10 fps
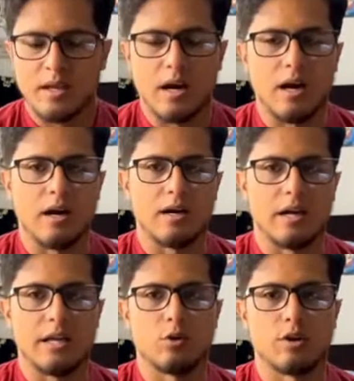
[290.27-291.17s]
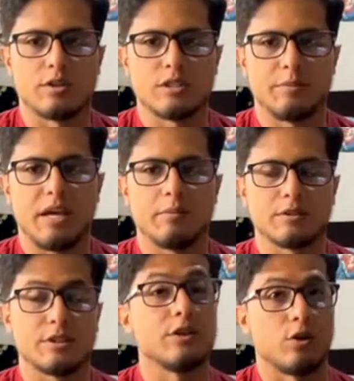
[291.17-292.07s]
in order to be able
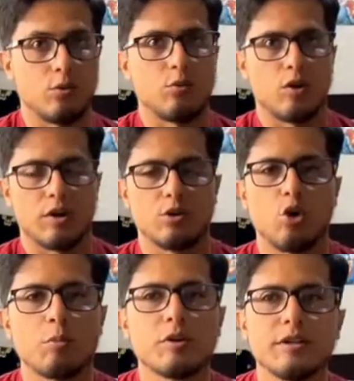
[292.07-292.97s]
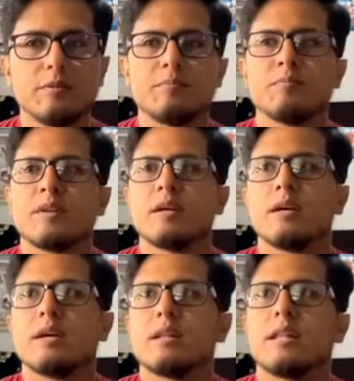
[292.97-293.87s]
to, work normally.
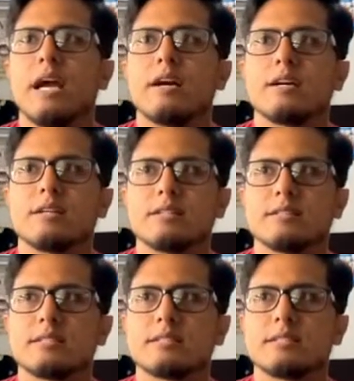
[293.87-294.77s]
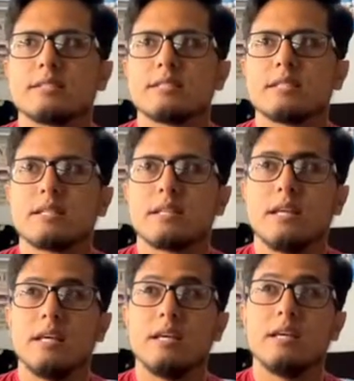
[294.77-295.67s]
There's
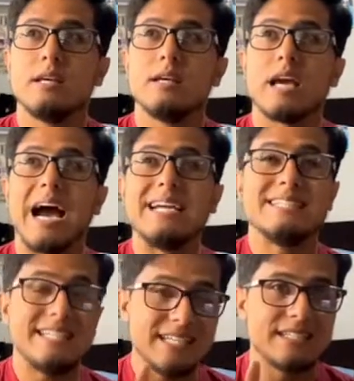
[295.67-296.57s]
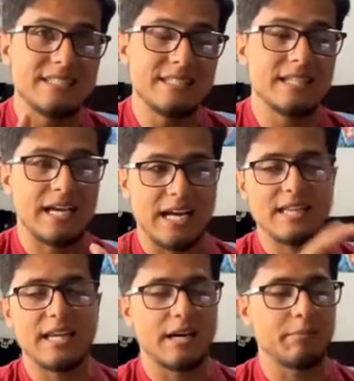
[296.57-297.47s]
the idea, like I
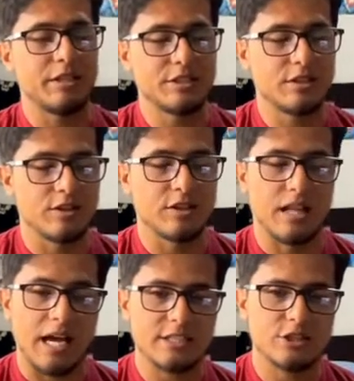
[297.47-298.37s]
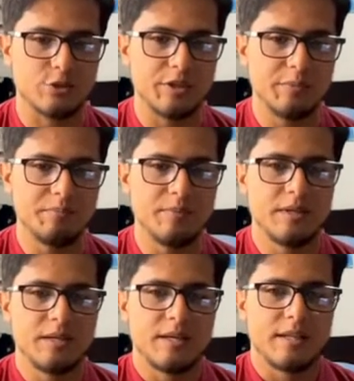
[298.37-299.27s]
think I mentioned on the last stream,
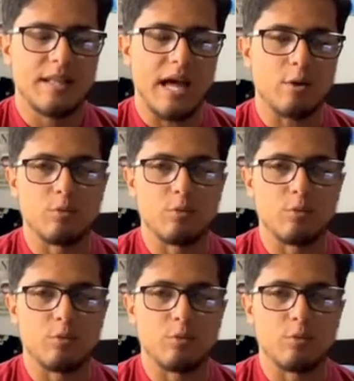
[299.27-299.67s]
that